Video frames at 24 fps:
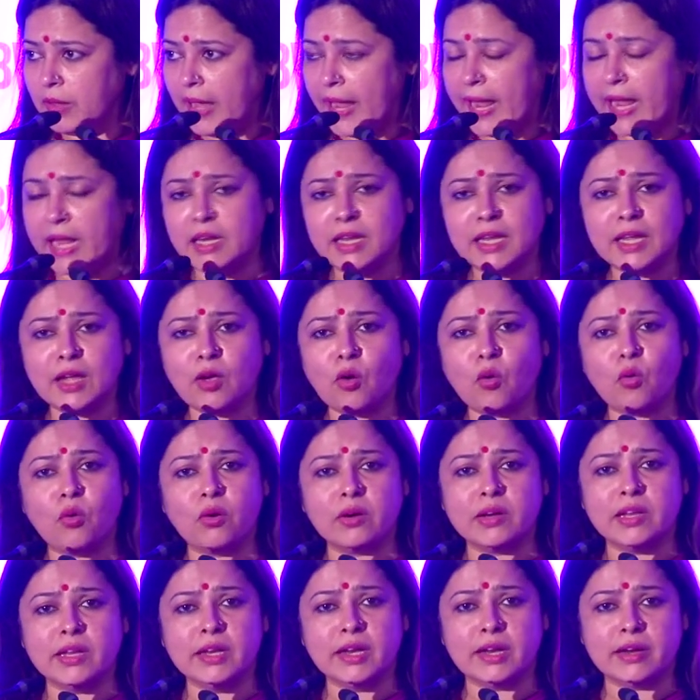Any
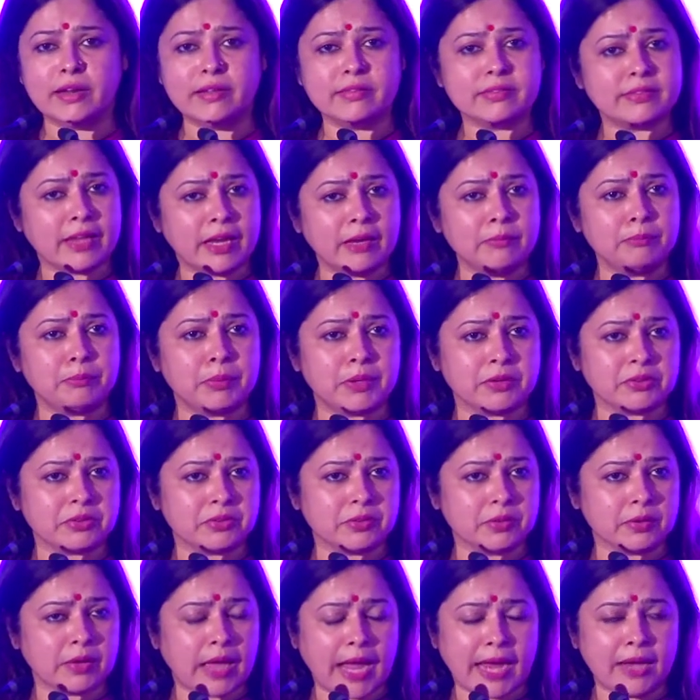ordinary sane
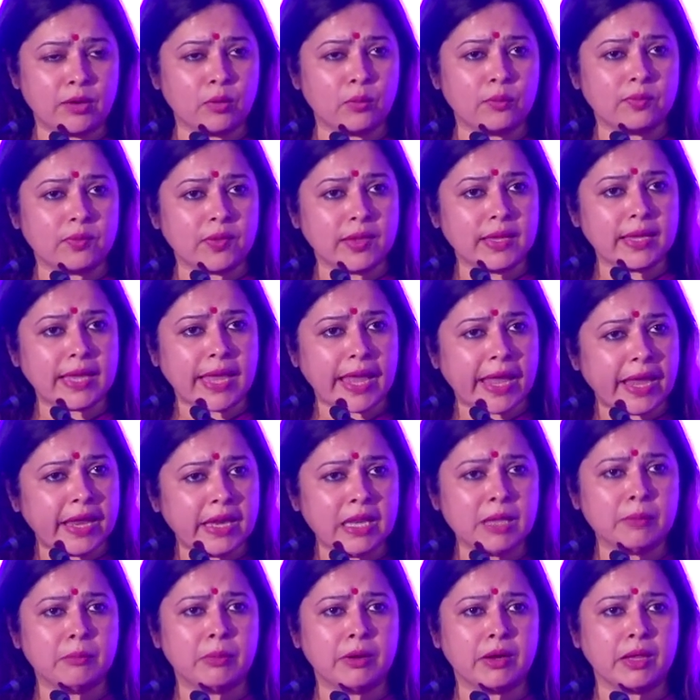person, I don't think
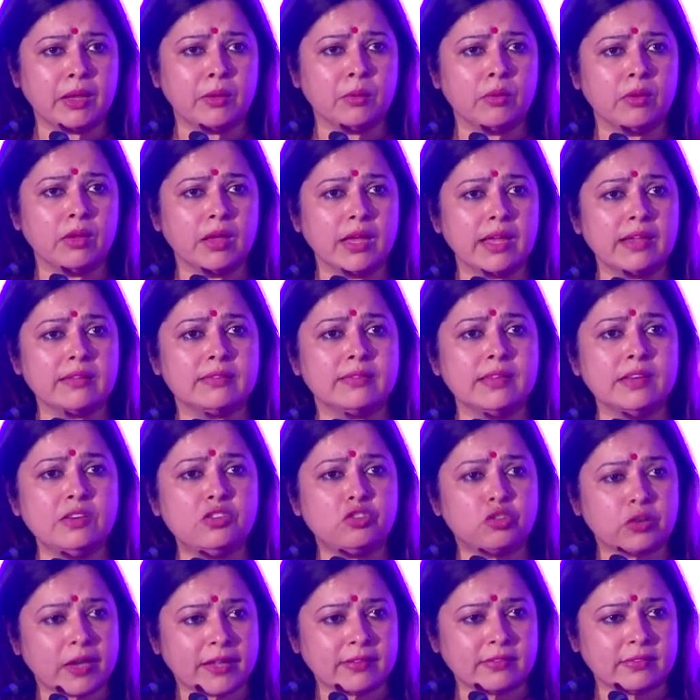anybody is
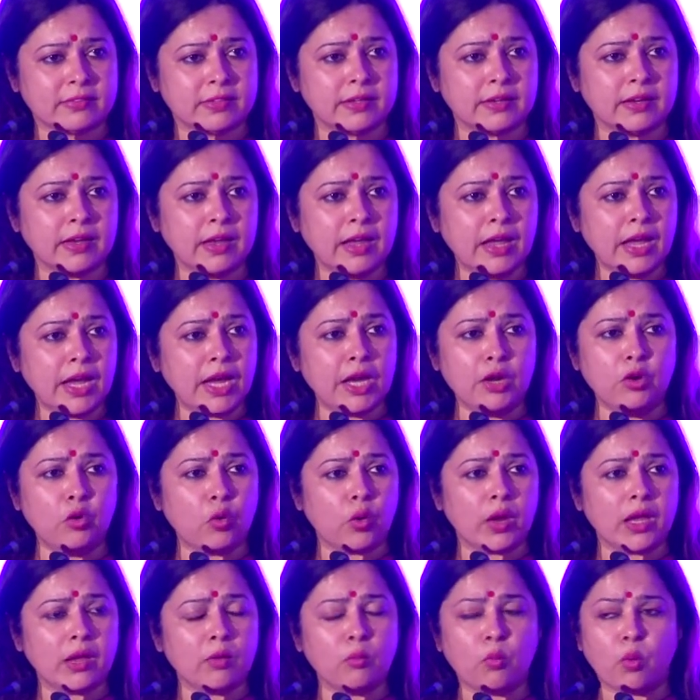interested in
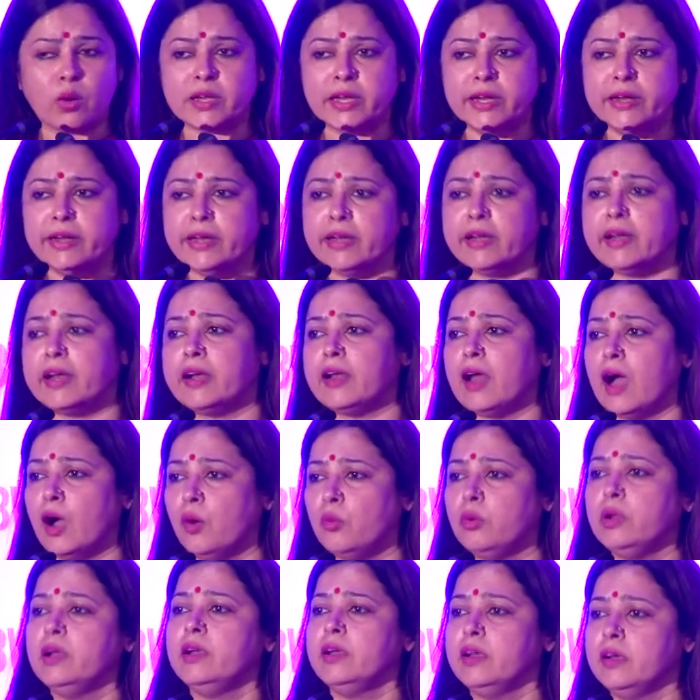knowing what he did and how
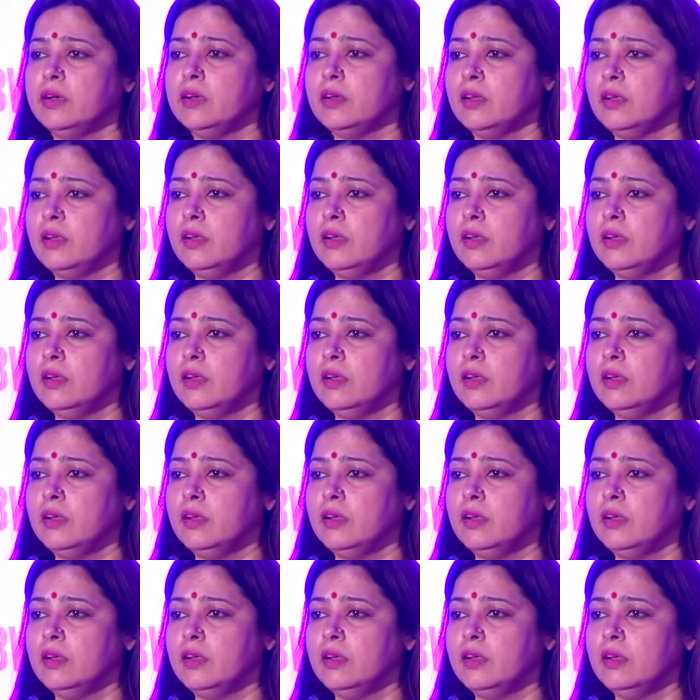he did.